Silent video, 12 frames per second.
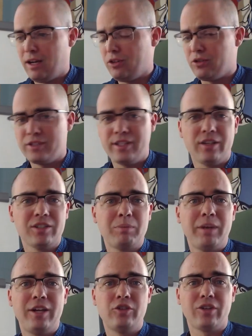sales
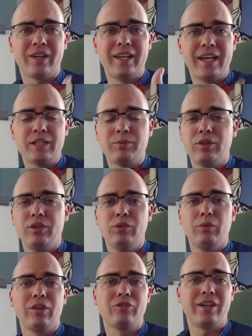page or they're connecting with you, whether it's